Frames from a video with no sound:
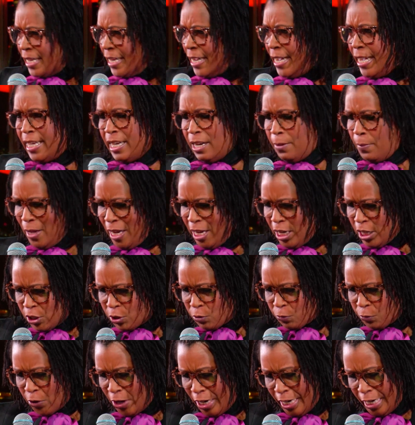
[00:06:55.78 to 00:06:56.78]
the enemy
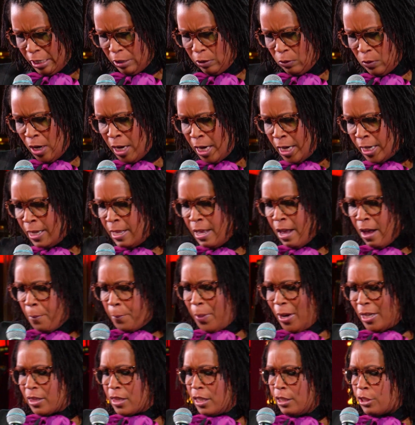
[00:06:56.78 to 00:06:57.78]
is real,
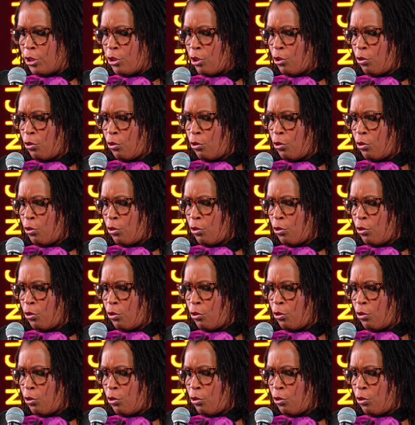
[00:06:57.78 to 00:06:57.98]
but the